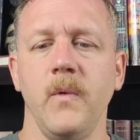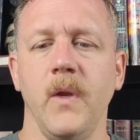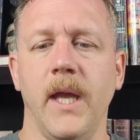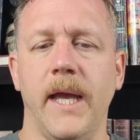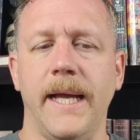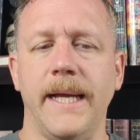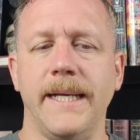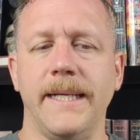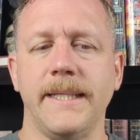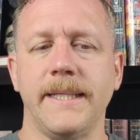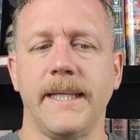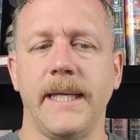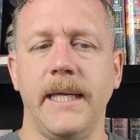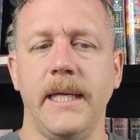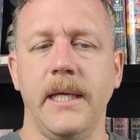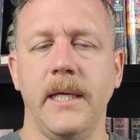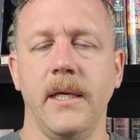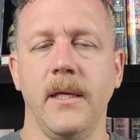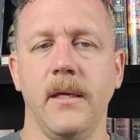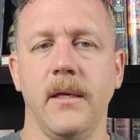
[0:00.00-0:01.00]
as
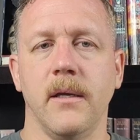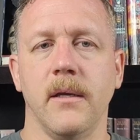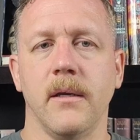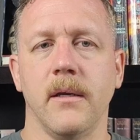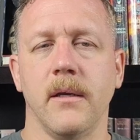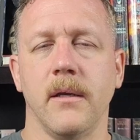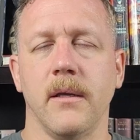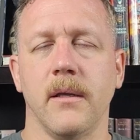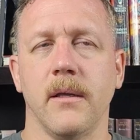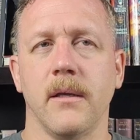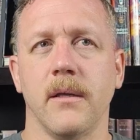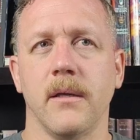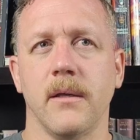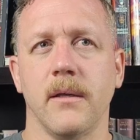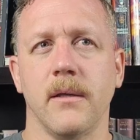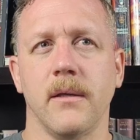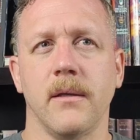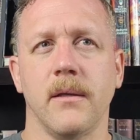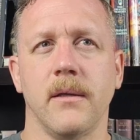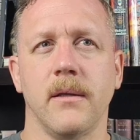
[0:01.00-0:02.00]
he
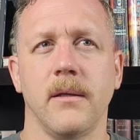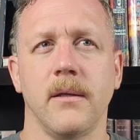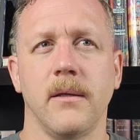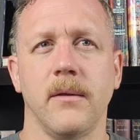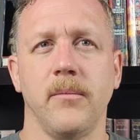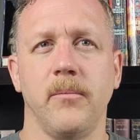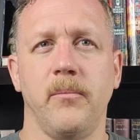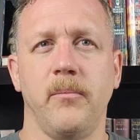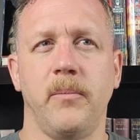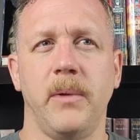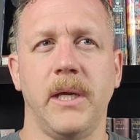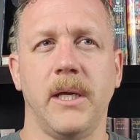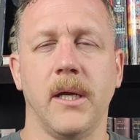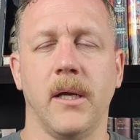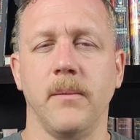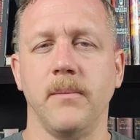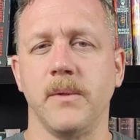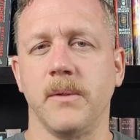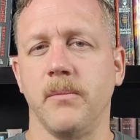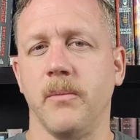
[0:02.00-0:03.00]

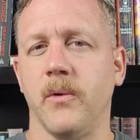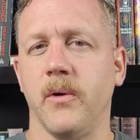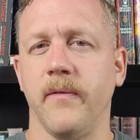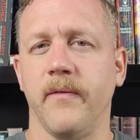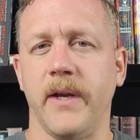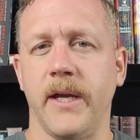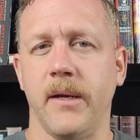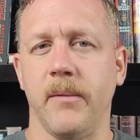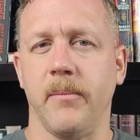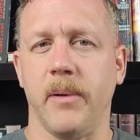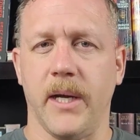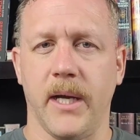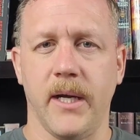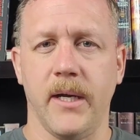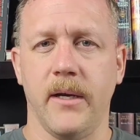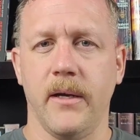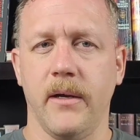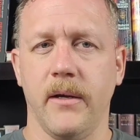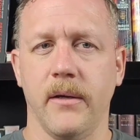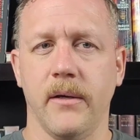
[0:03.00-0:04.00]
becomes more
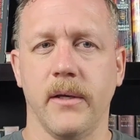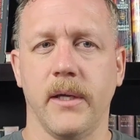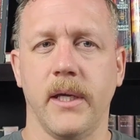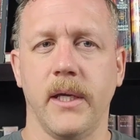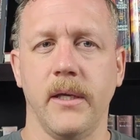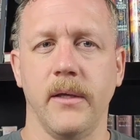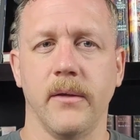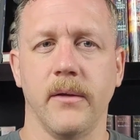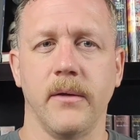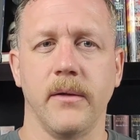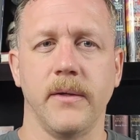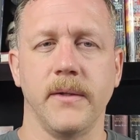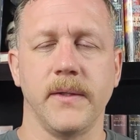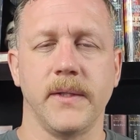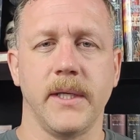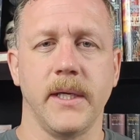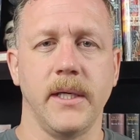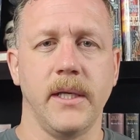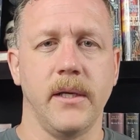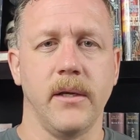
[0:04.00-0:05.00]
vampire, he learns
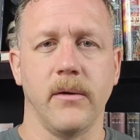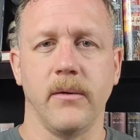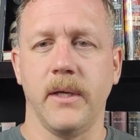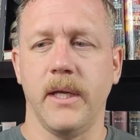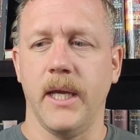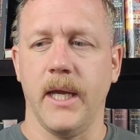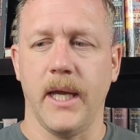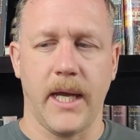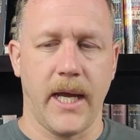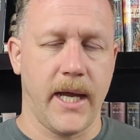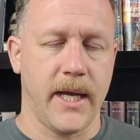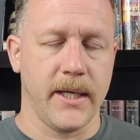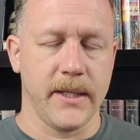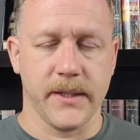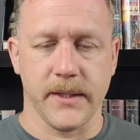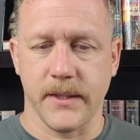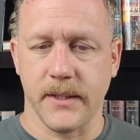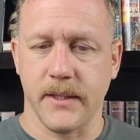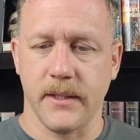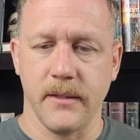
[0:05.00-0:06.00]
that, he
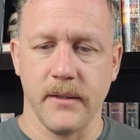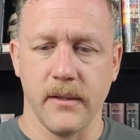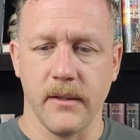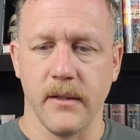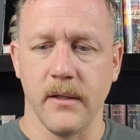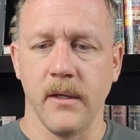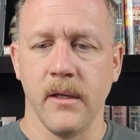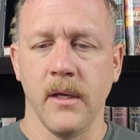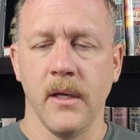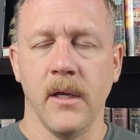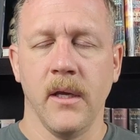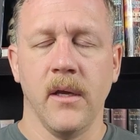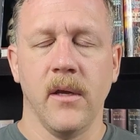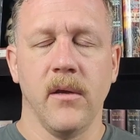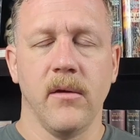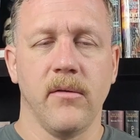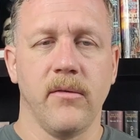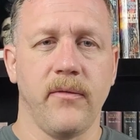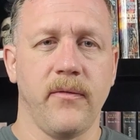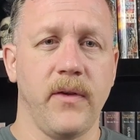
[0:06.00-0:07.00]
has to
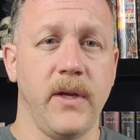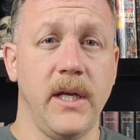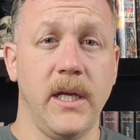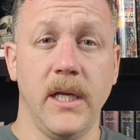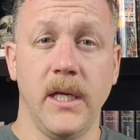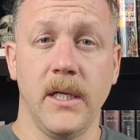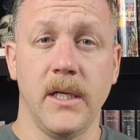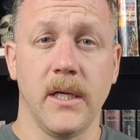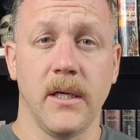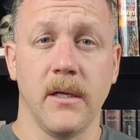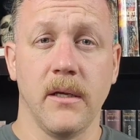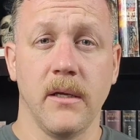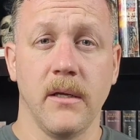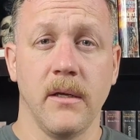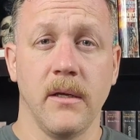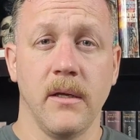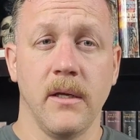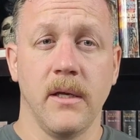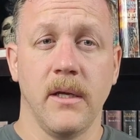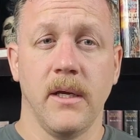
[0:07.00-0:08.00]
feed
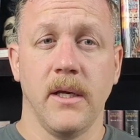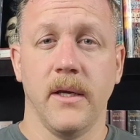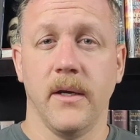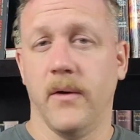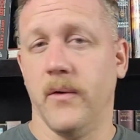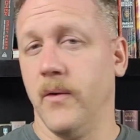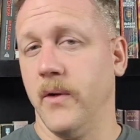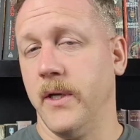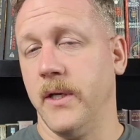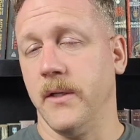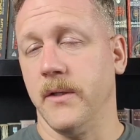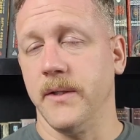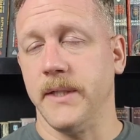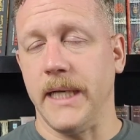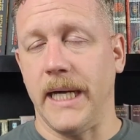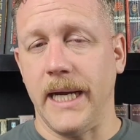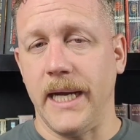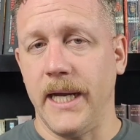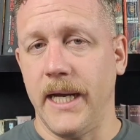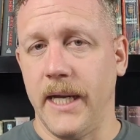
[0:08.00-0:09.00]
or he'll
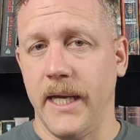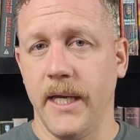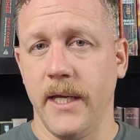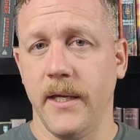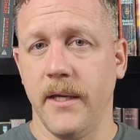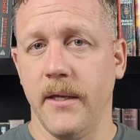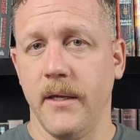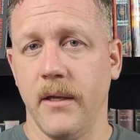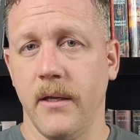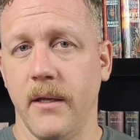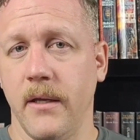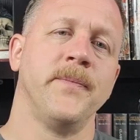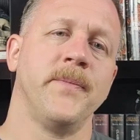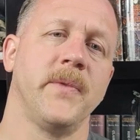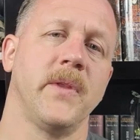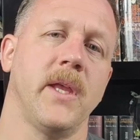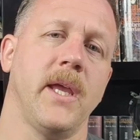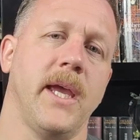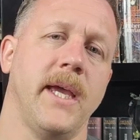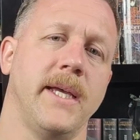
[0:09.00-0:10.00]
die.
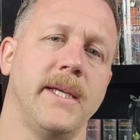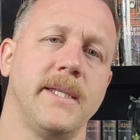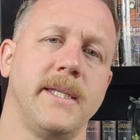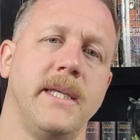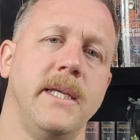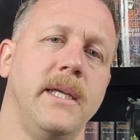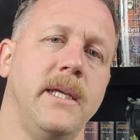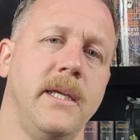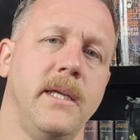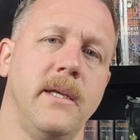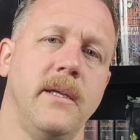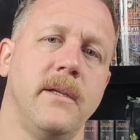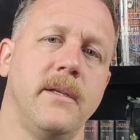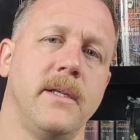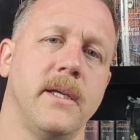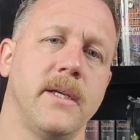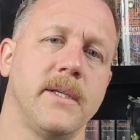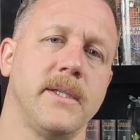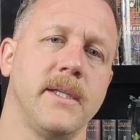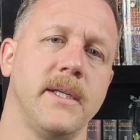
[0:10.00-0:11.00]
As he
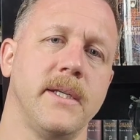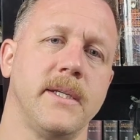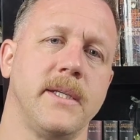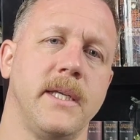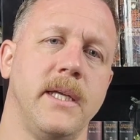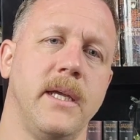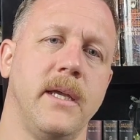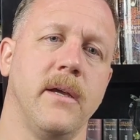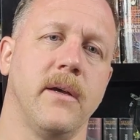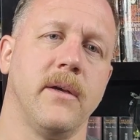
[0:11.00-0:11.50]
does this, he